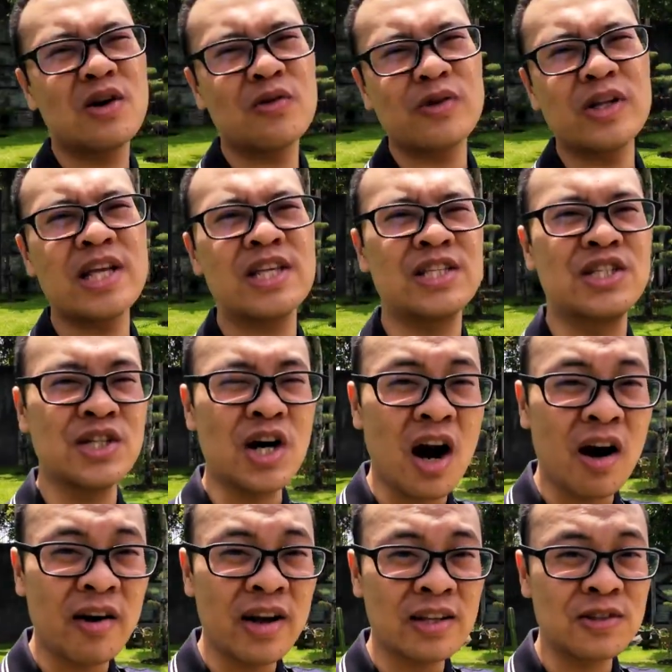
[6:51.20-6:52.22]
not really
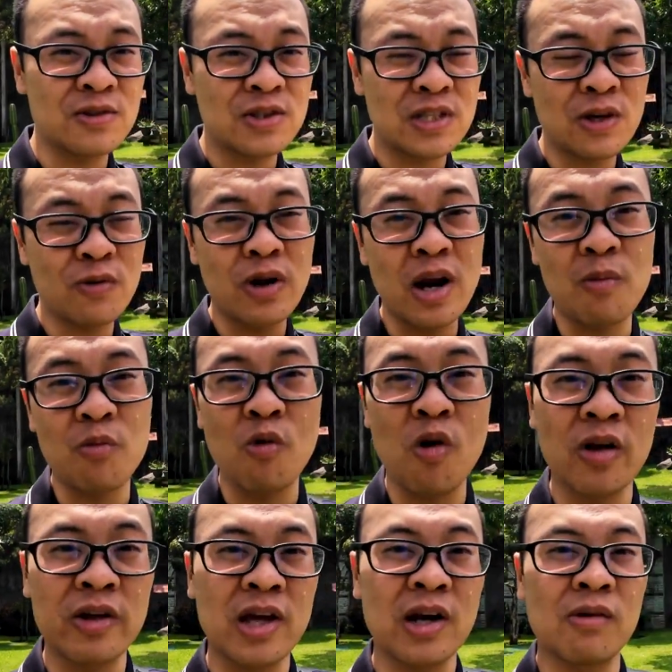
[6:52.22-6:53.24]
jarring to see when I'm
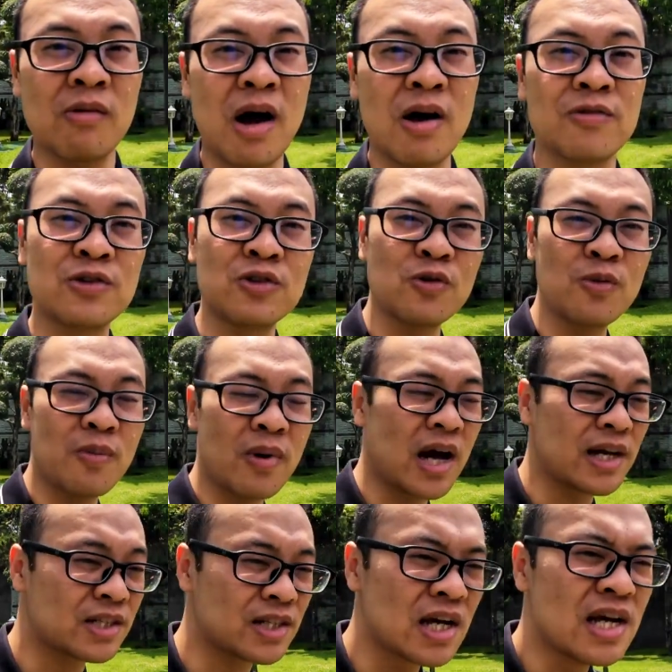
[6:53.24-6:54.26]
walking around too
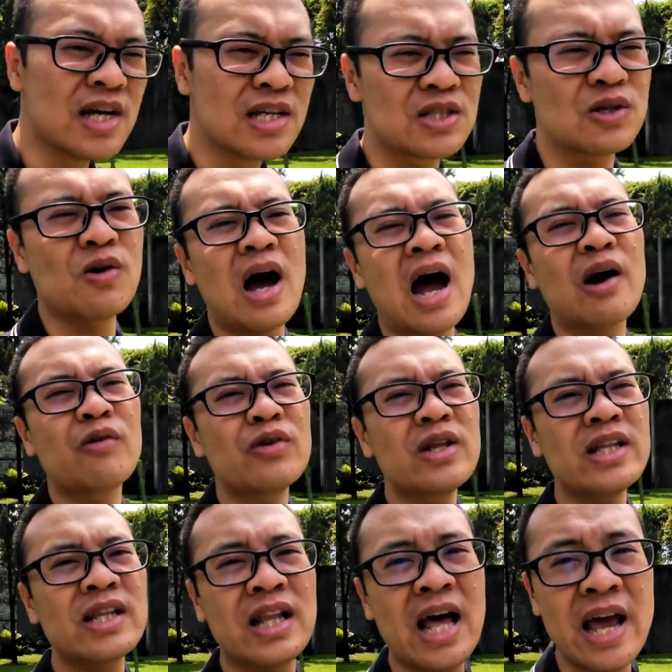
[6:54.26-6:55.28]
much. So I
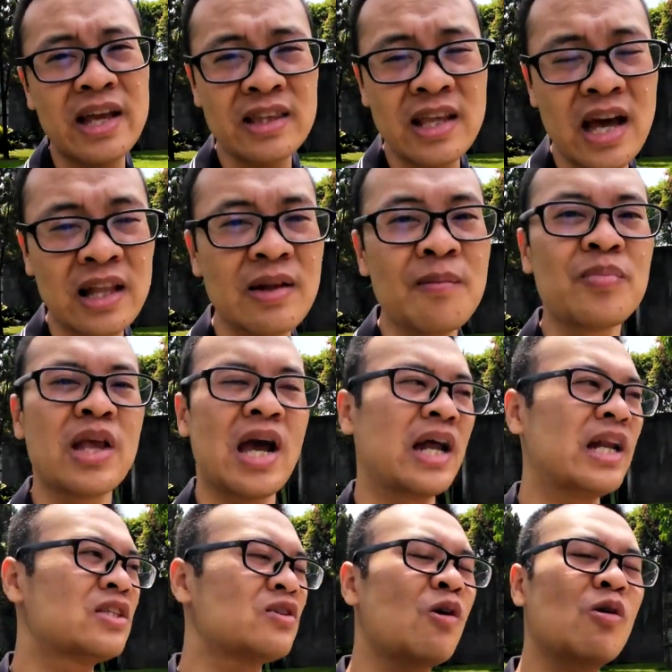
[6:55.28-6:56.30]
really like that,
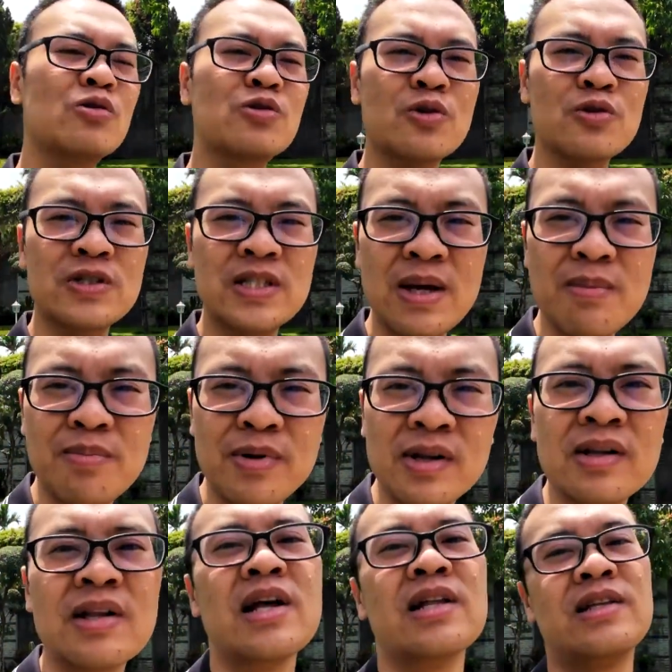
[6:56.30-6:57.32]
and it's also
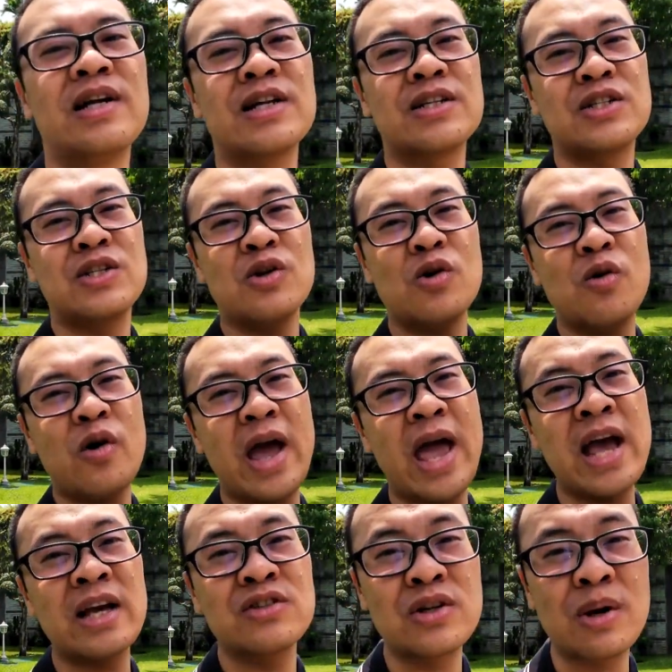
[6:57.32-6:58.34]
simple. There's no
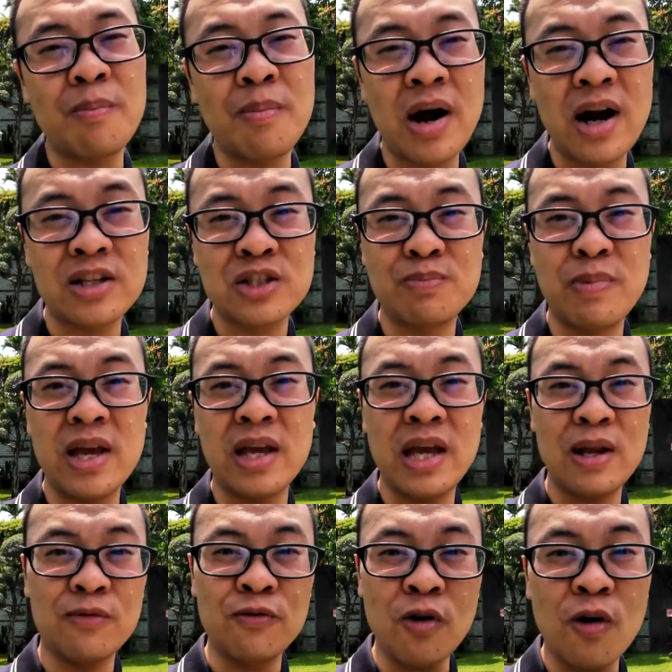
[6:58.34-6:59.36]
extra parts being
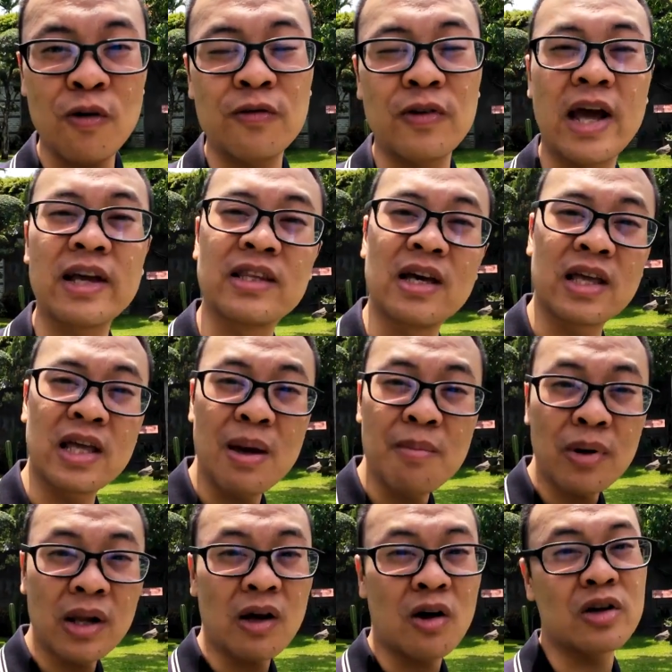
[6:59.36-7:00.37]
involved like the
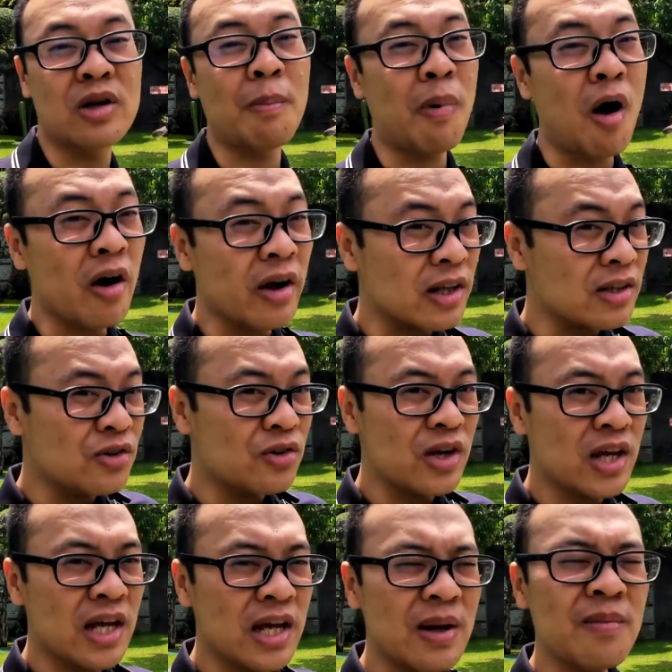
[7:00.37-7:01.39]
gimbal on the Pocket
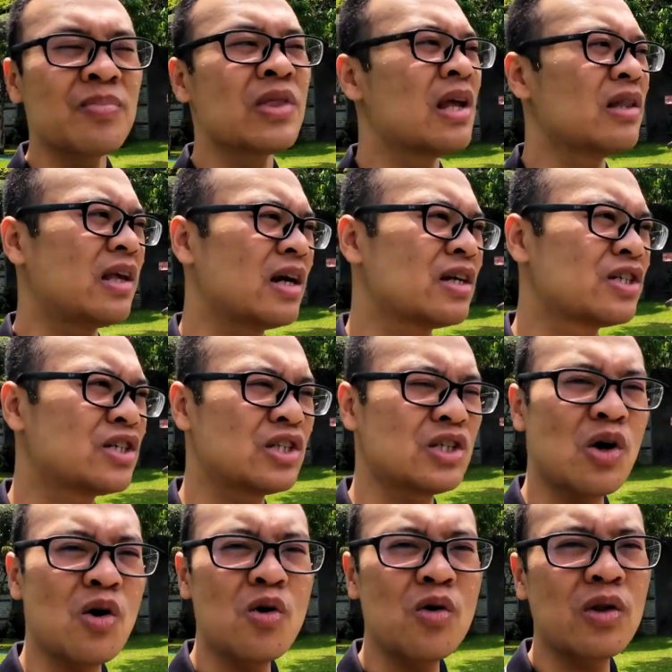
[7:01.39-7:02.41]
3. There's
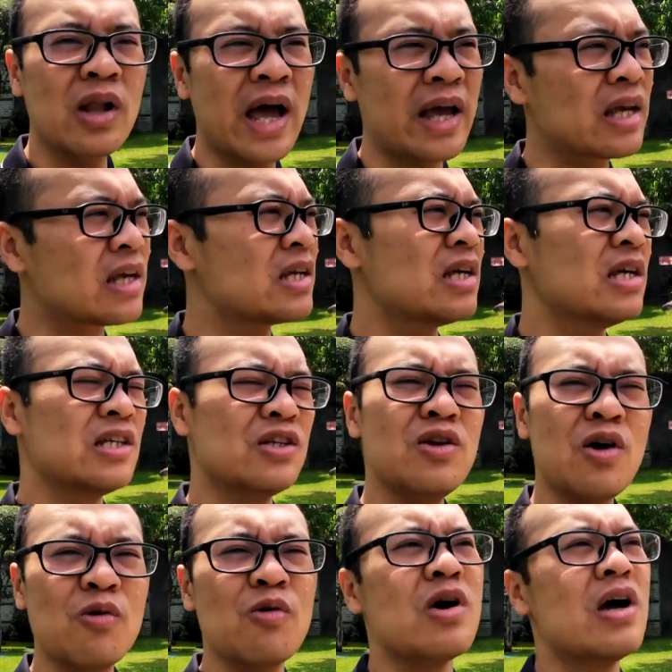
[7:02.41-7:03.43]
no
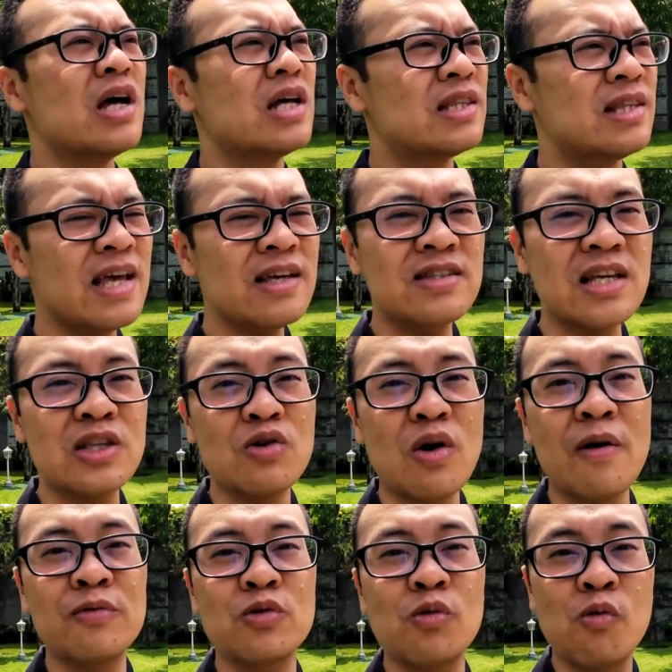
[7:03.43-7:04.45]
things that you have to